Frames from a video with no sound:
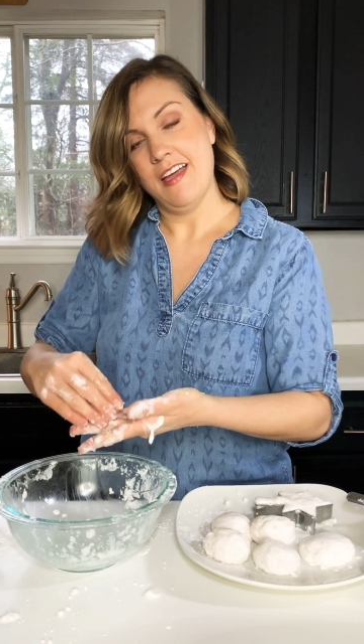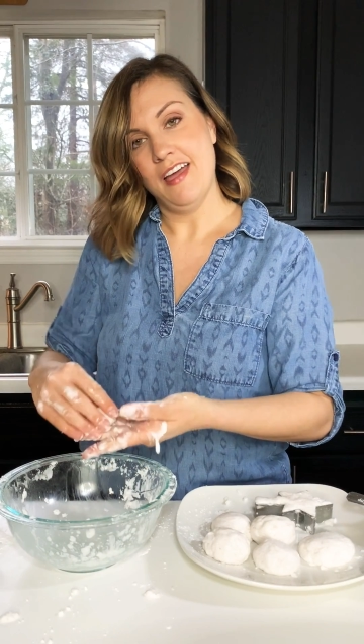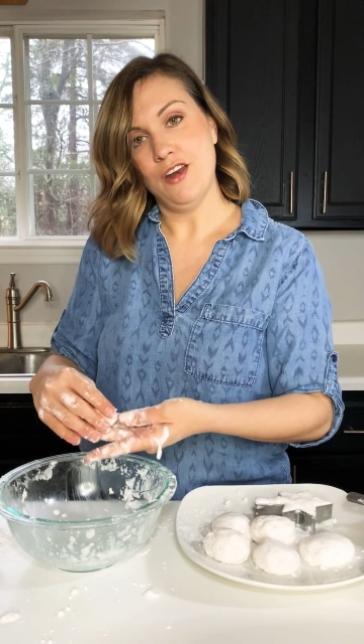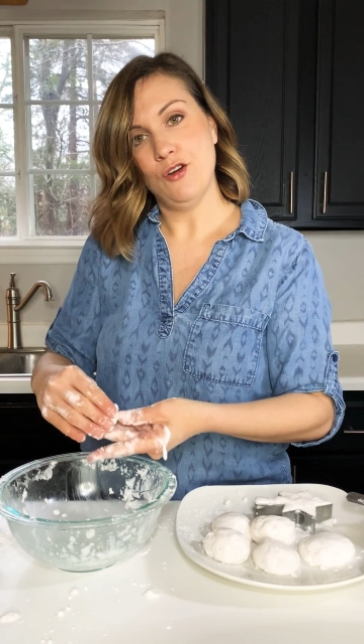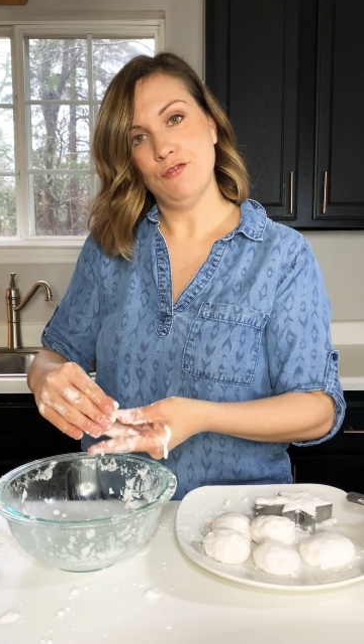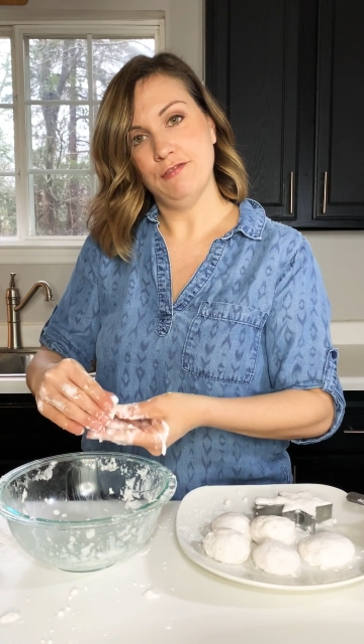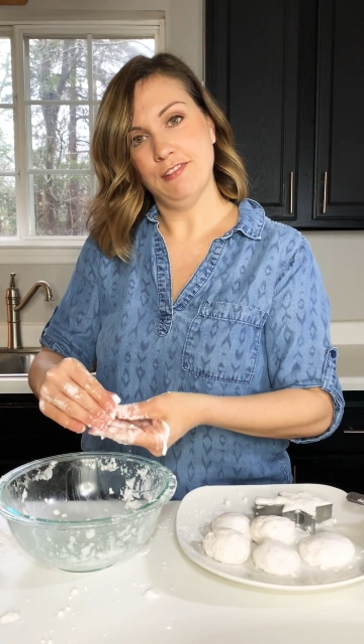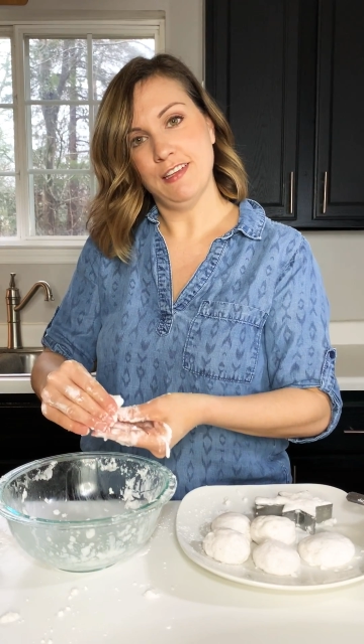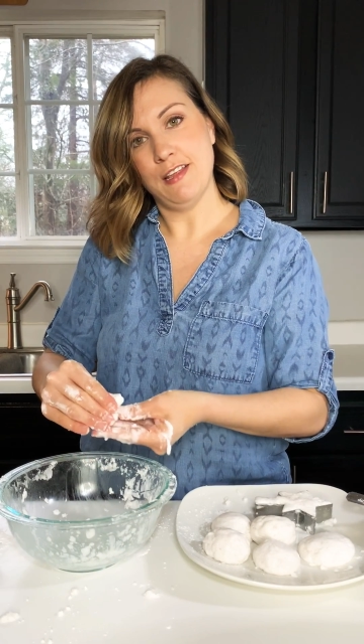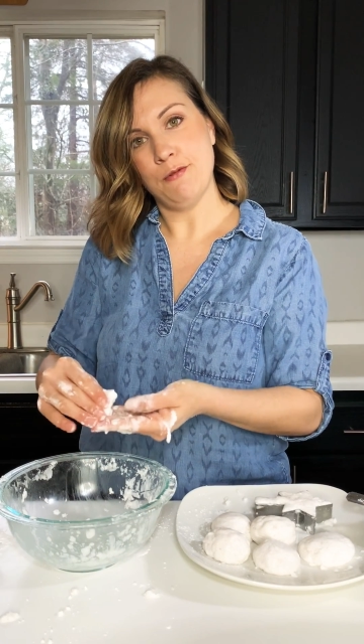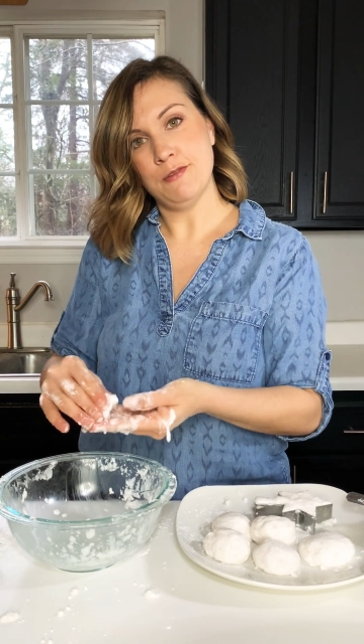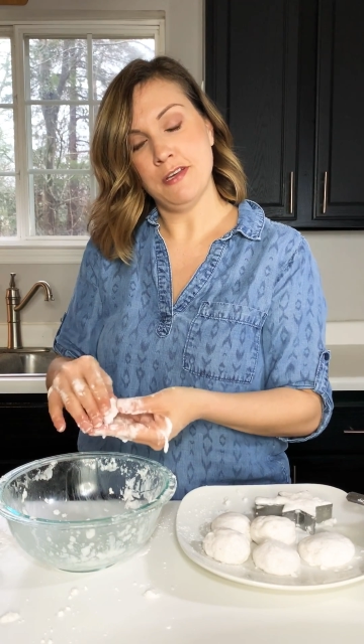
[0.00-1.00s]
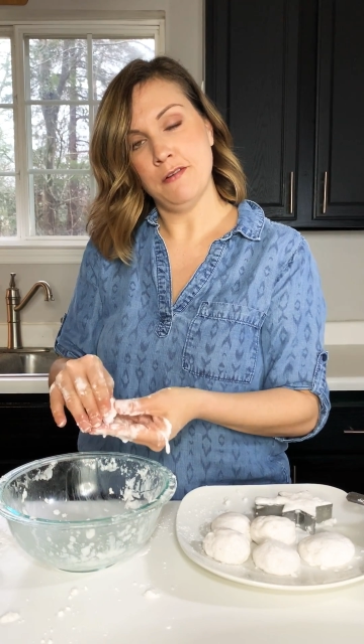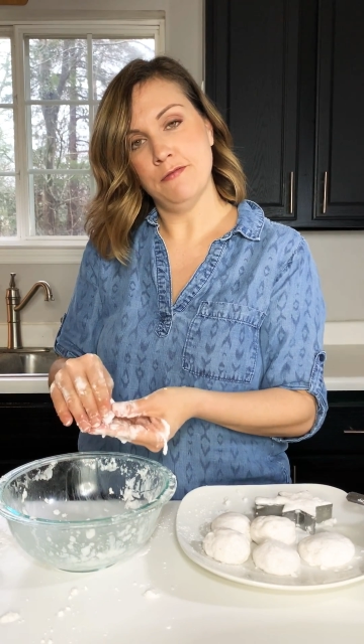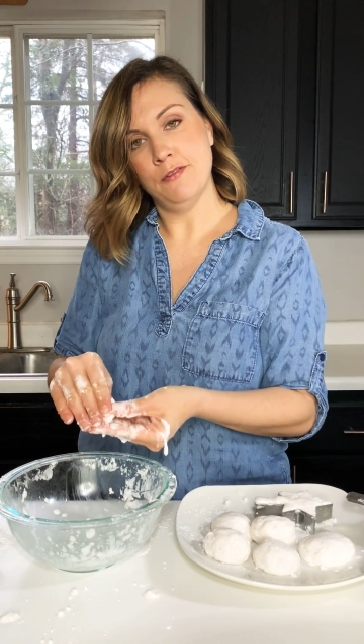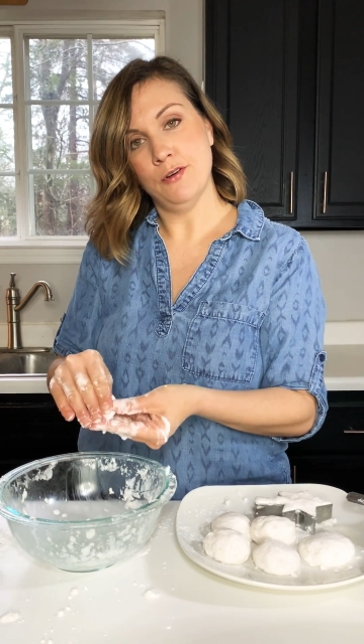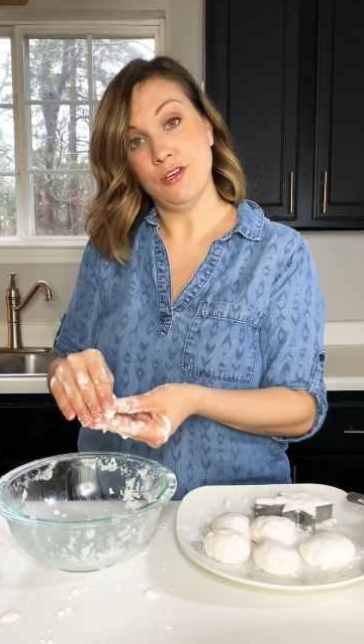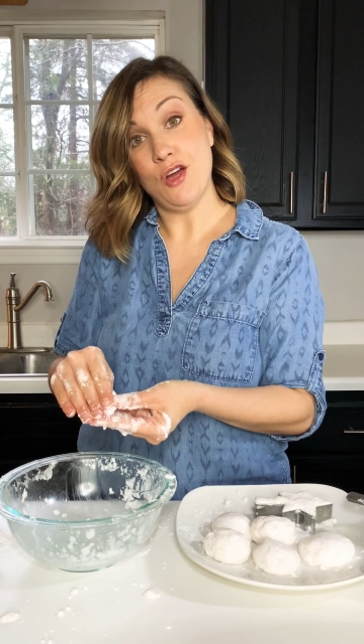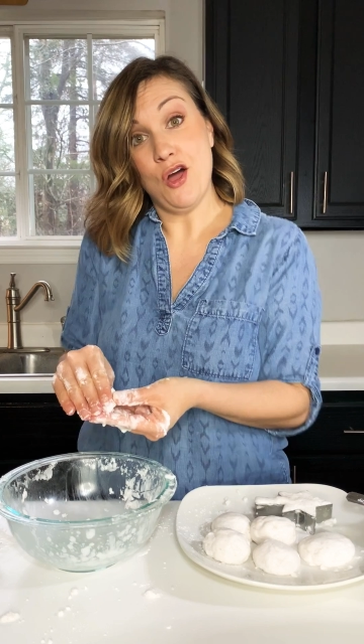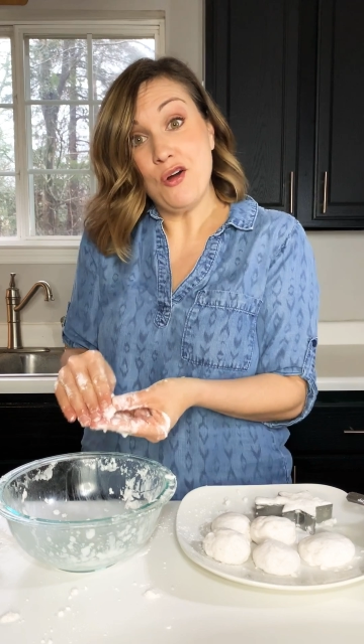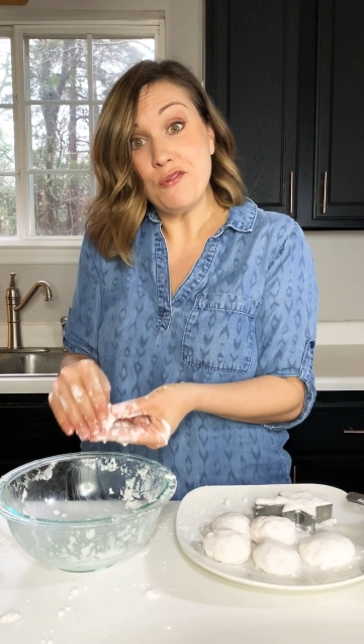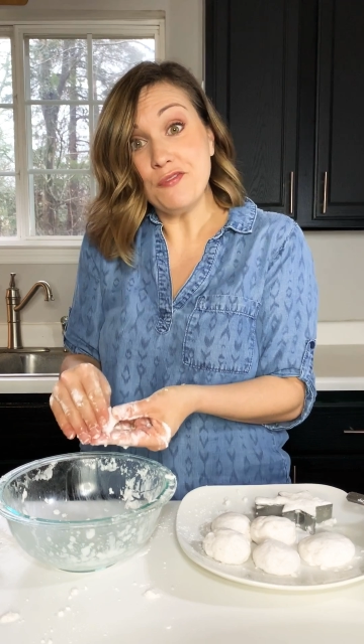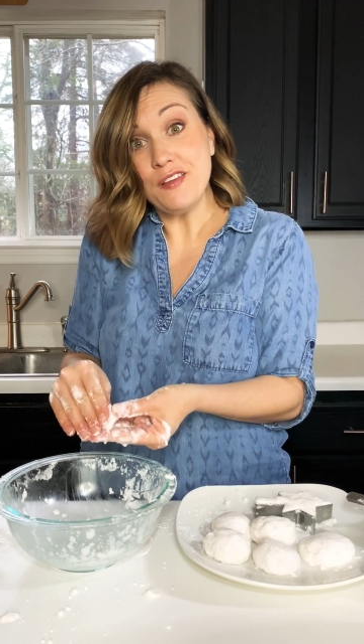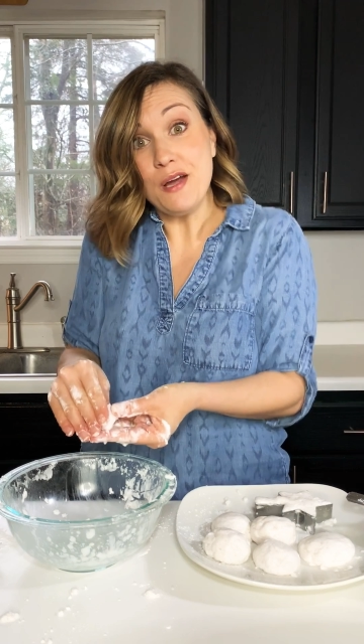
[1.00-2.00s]
And hopefully that was helpful. And
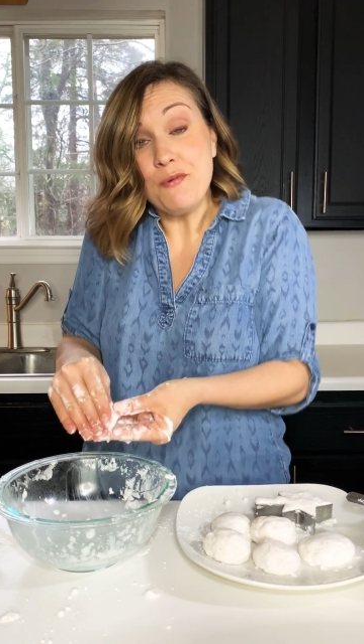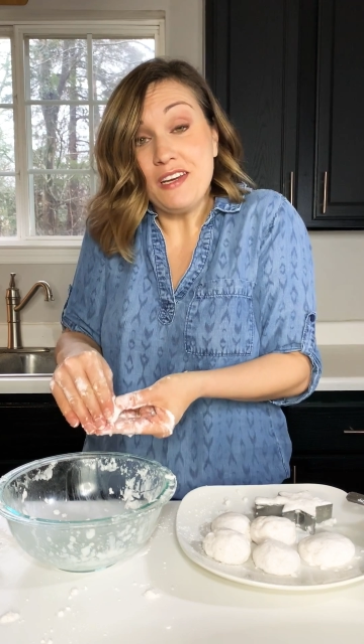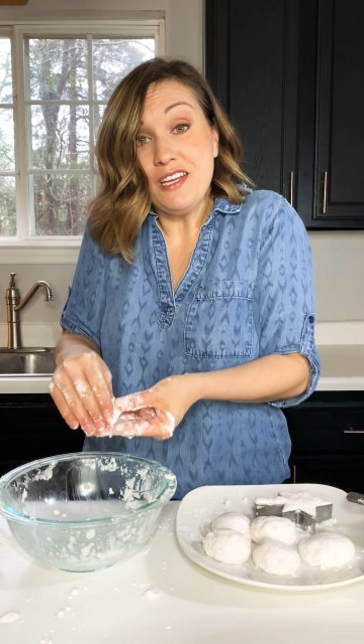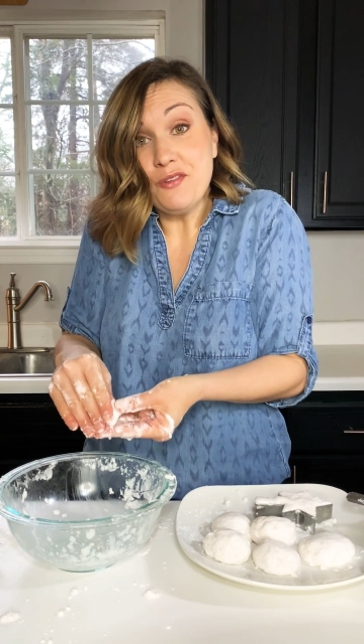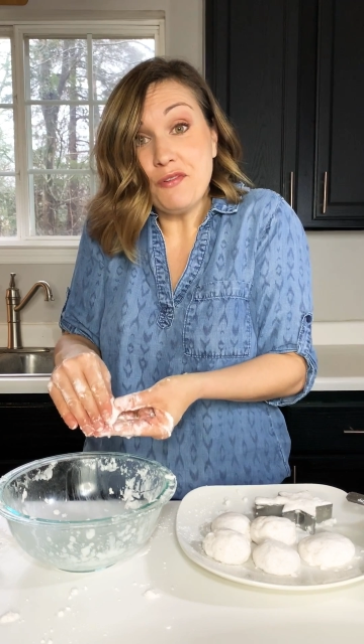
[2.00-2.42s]
hopefully I want to hear